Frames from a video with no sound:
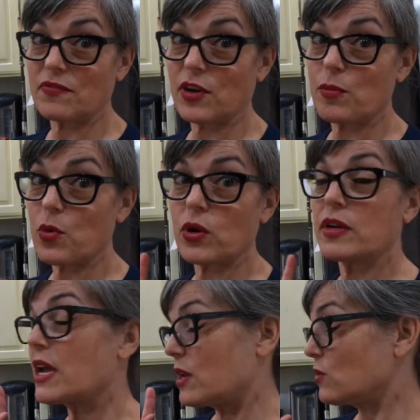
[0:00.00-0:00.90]
very
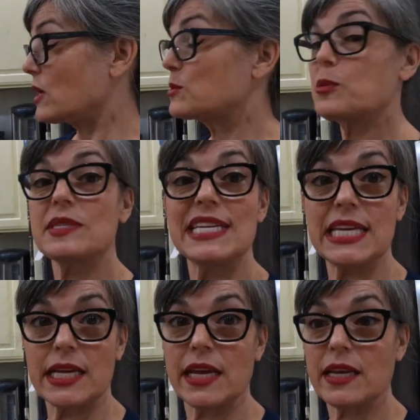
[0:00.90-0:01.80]
important, and you're not supposed to
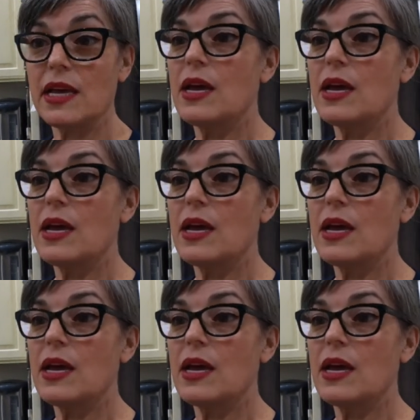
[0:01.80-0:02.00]
eat it,